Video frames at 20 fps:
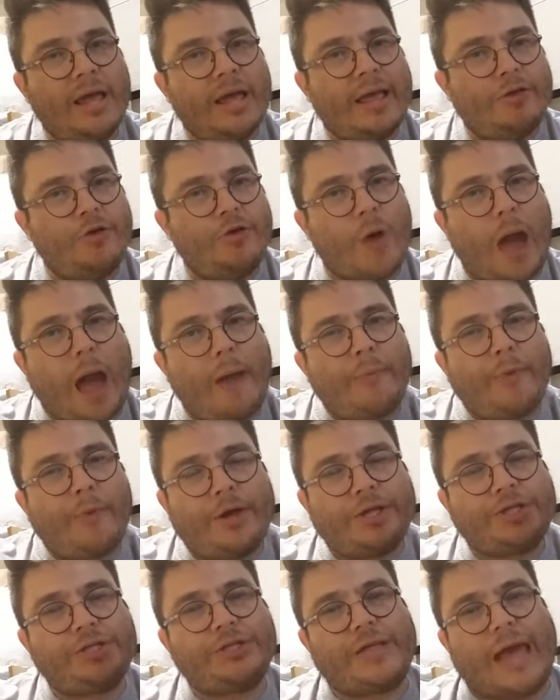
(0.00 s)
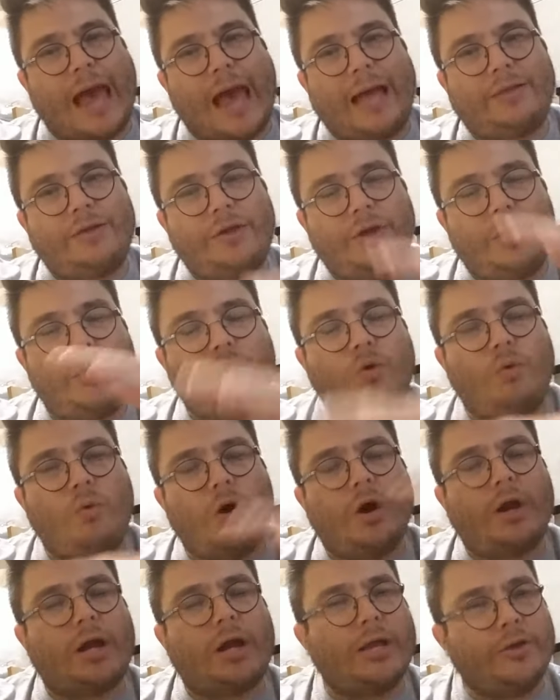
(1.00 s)
you average that, you know, you
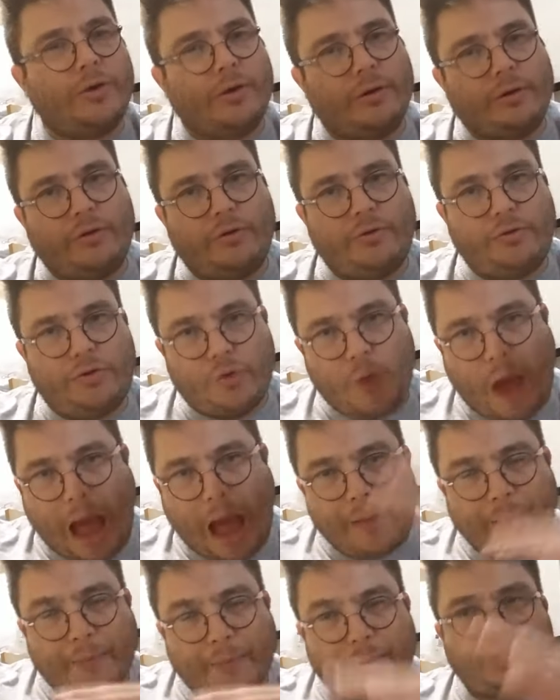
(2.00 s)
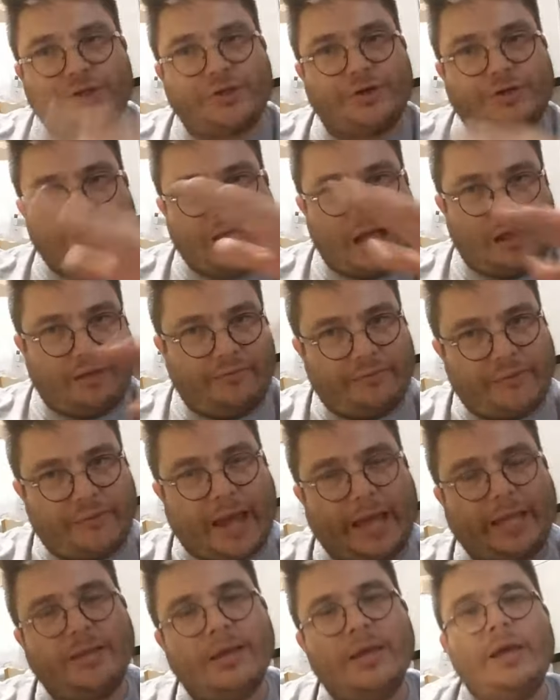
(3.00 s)
work on you average yourself,
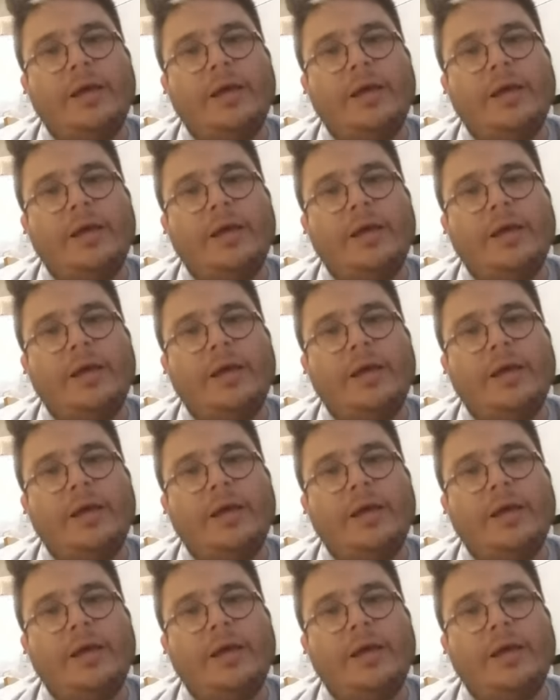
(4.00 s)
right?